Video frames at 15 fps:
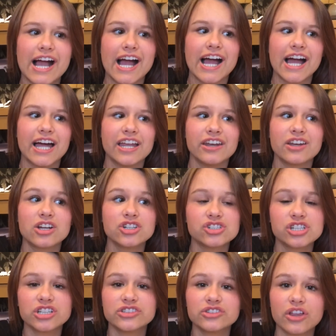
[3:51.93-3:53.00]
And because
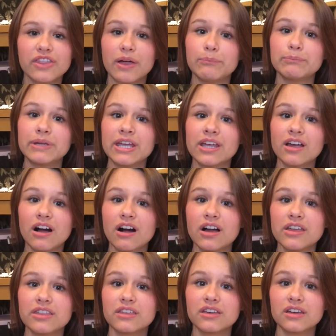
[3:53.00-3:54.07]
she's not that big
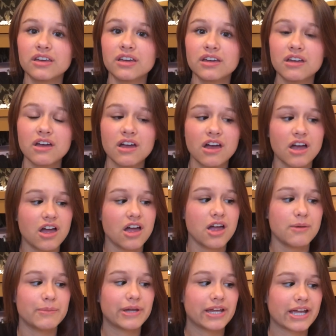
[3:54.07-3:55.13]
either,
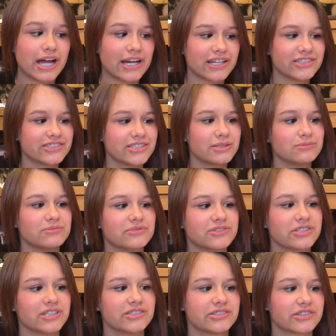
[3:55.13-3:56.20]
it kind of seems
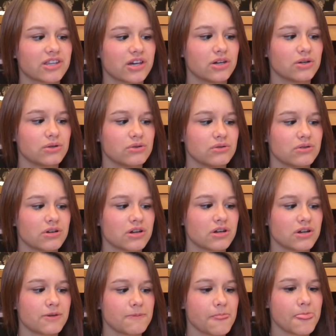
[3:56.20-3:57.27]
as though,
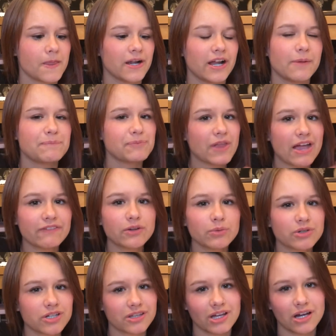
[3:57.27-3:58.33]
like,
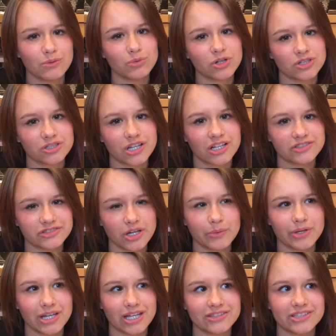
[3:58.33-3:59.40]
everybody that I watch, like
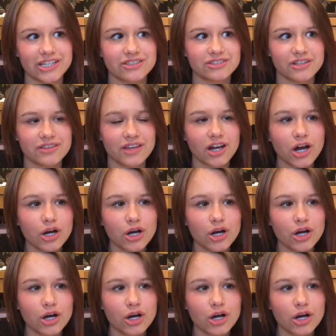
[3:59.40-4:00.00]
Zoe, etc., they